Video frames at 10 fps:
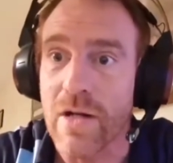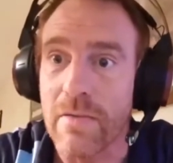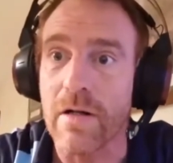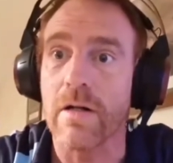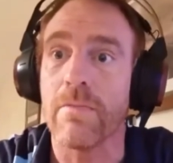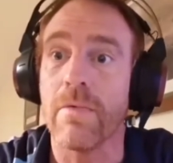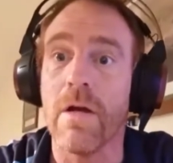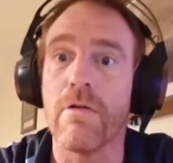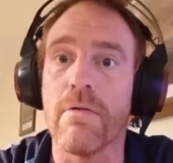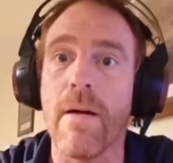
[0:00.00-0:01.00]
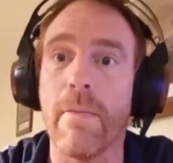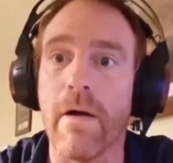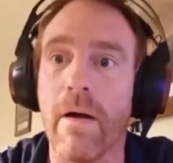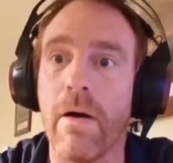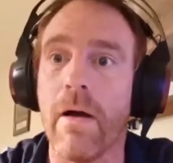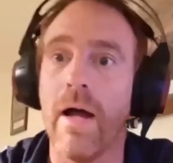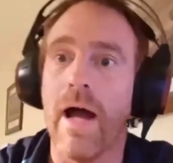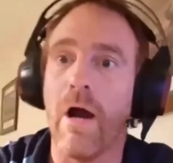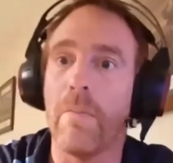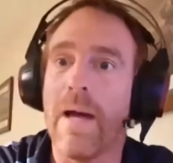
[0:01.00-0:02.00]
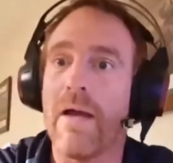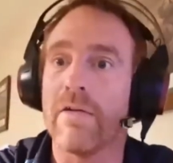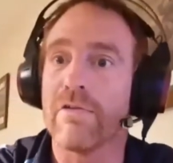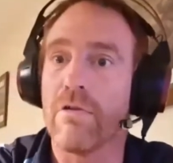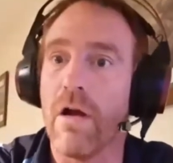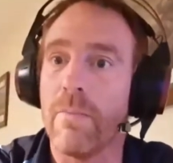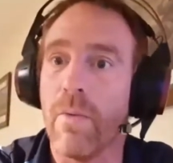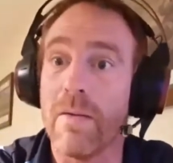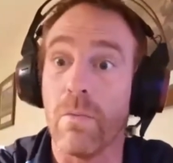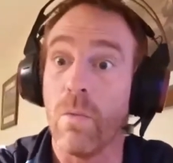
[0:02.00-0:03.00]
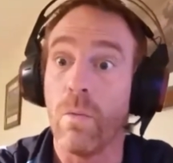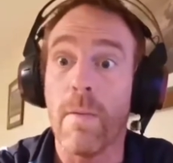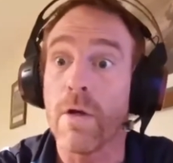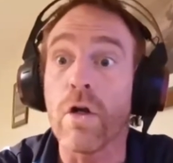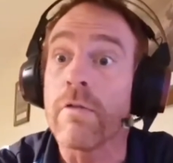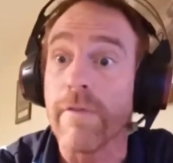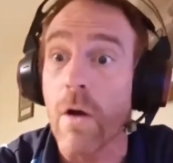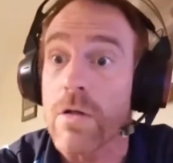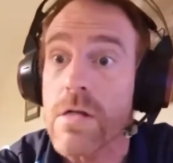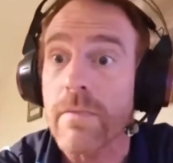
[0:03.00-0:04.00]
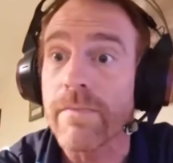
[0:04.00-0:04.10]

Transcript: You've got to remember our parents grew up when women couldn't vote,